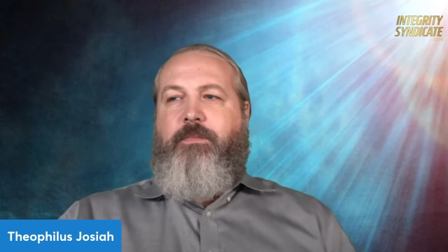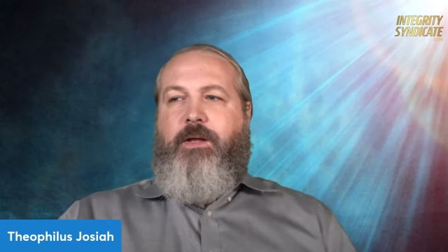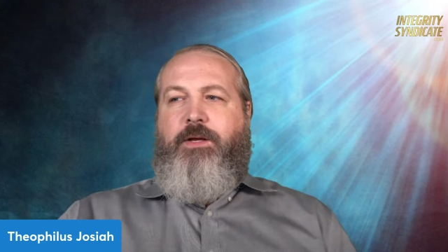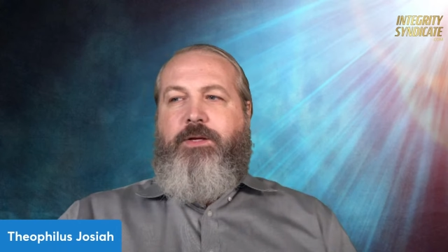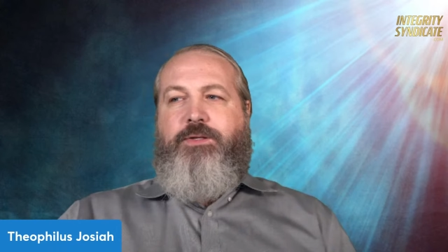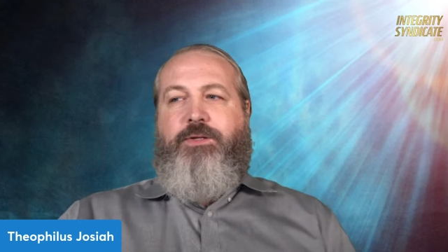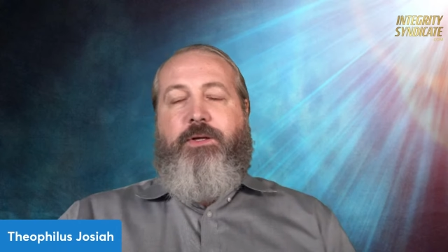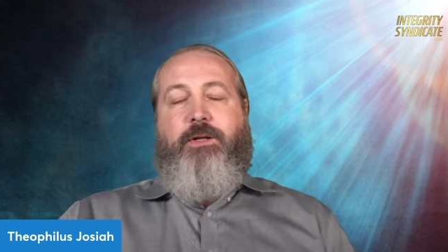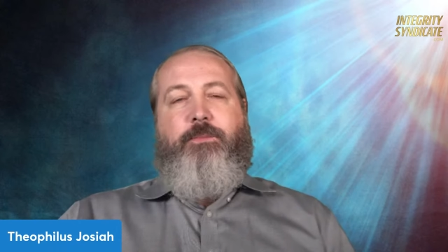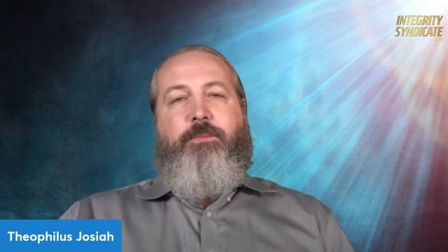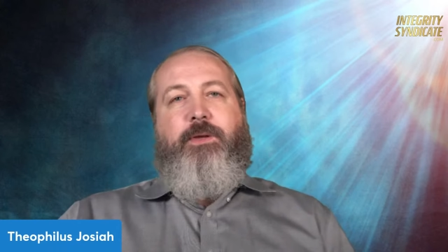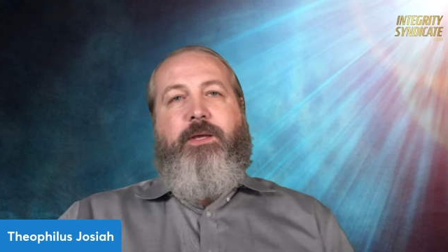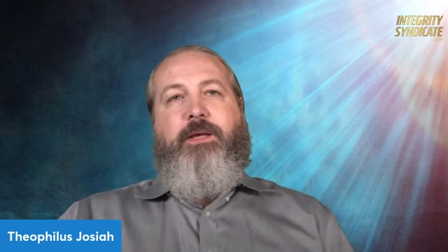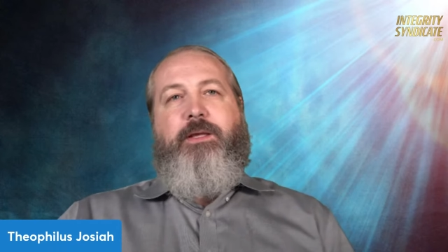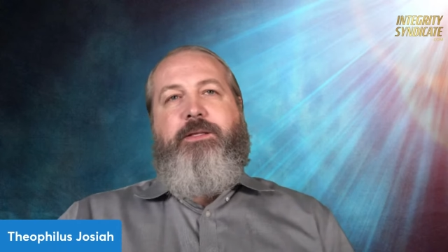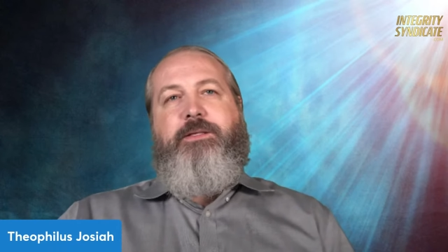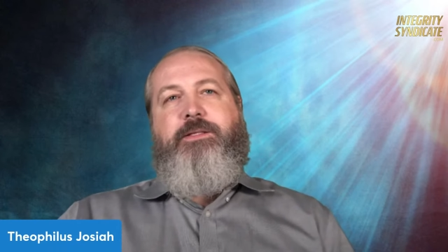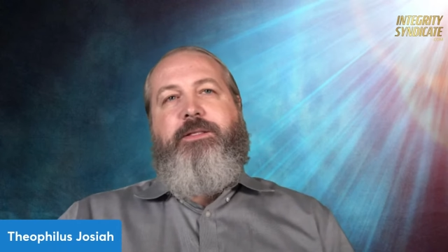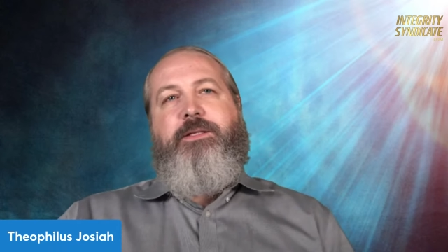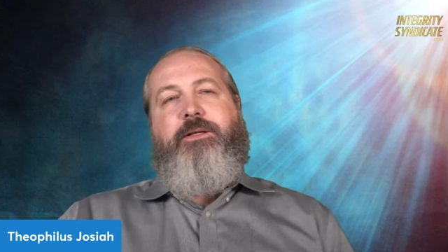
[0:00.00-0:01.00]
Should it be
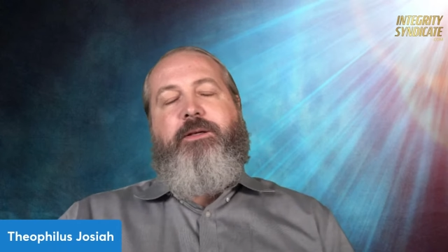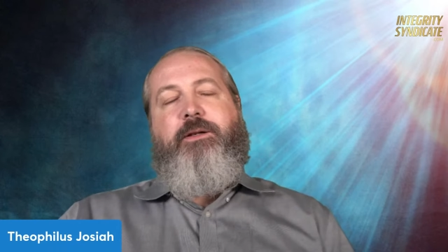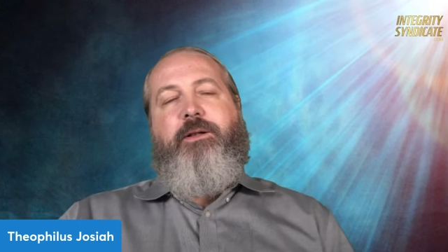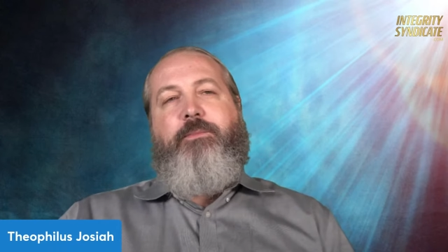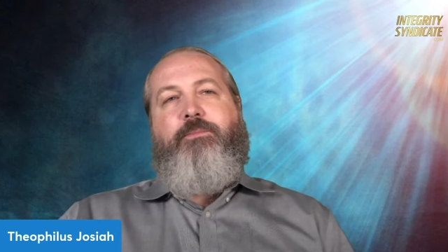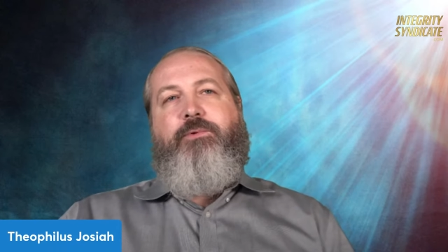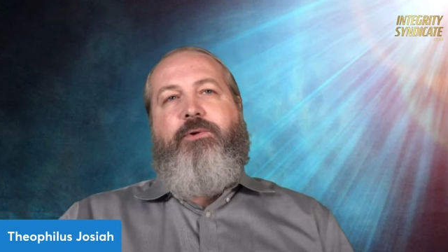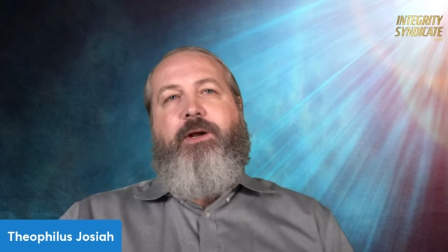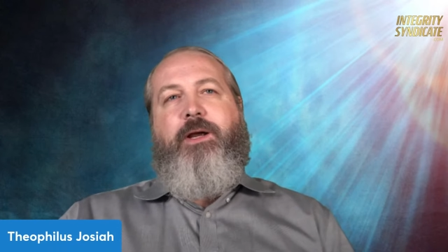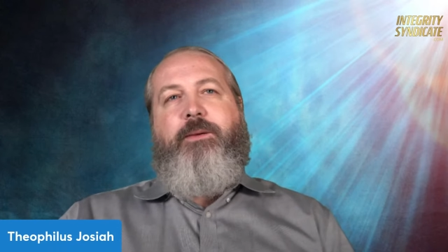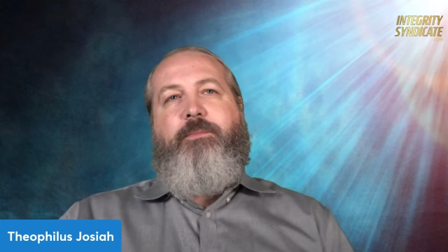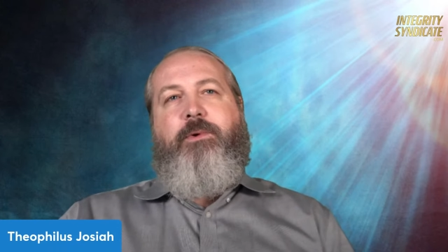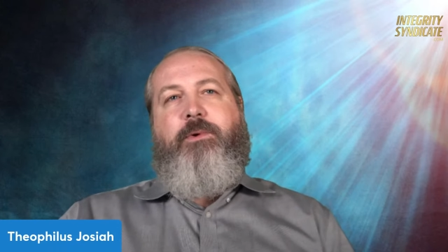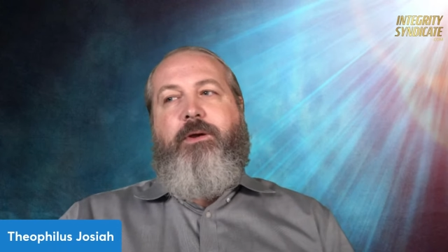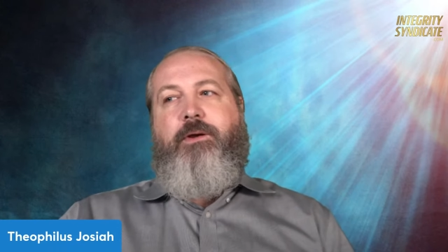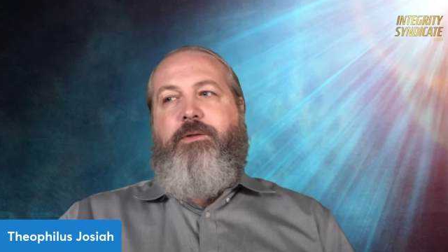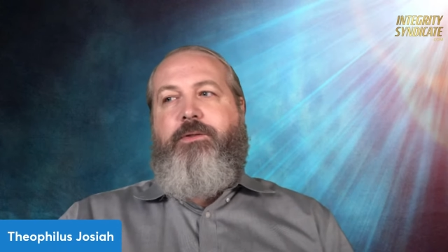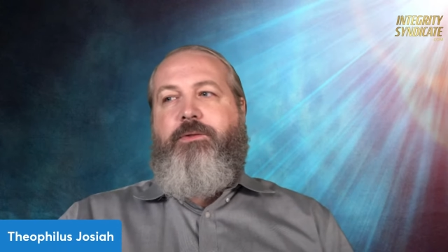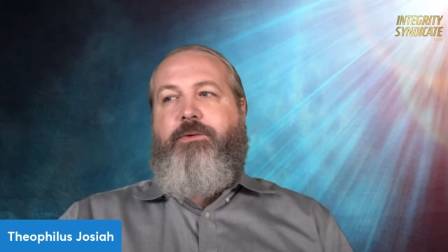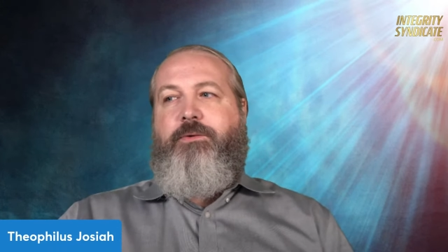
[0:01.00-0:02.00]
considered a primary
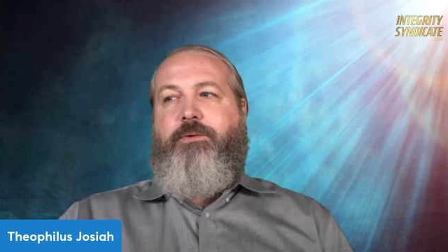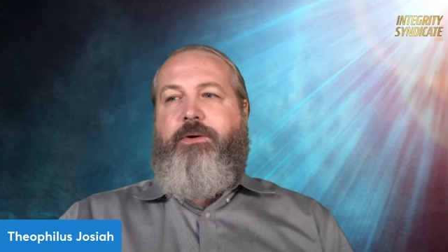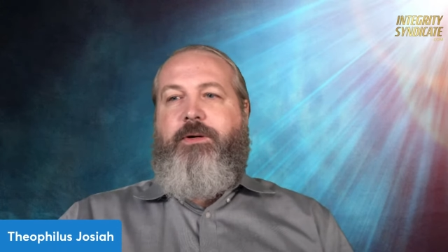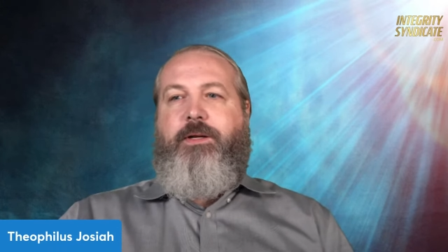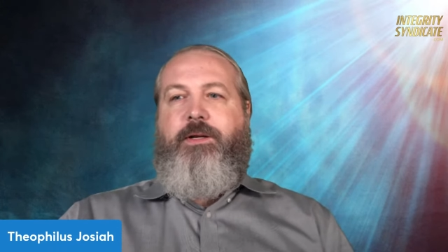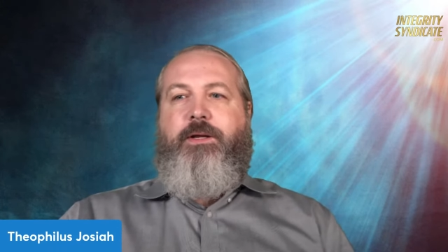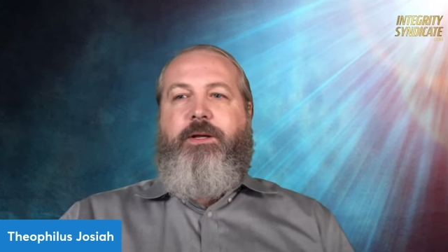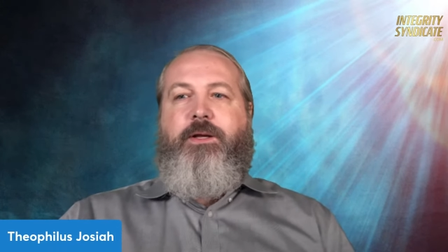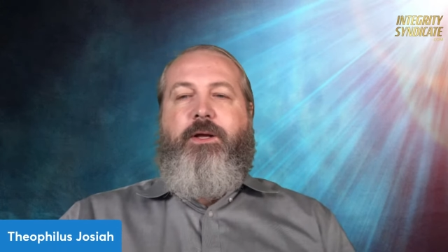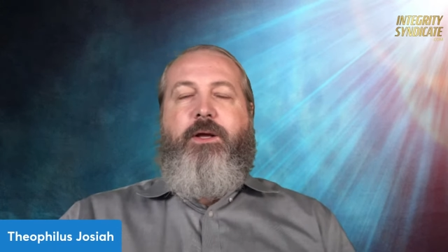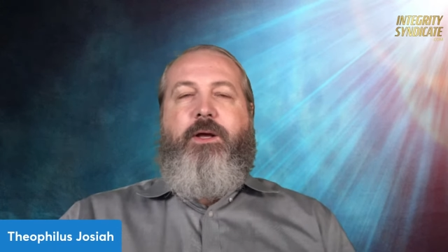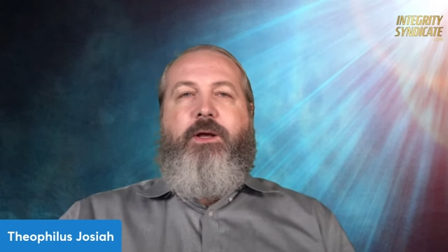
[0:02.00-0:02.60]
authority